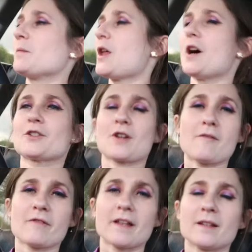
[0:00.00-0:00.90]
lot of
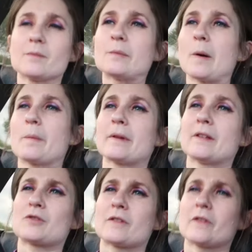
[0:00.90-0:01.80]
travelling, probably
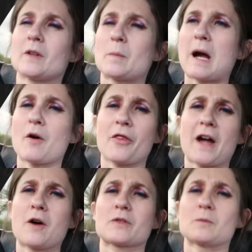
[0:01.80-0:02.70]
driven about
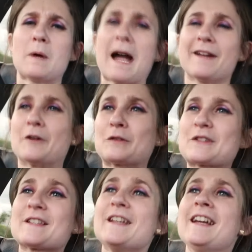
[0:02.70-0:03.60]
1,000
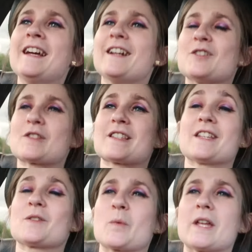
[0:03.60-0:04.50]
miles just
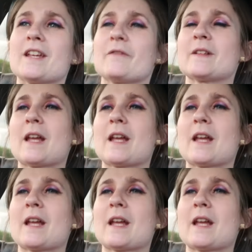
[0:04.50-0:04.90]
this week for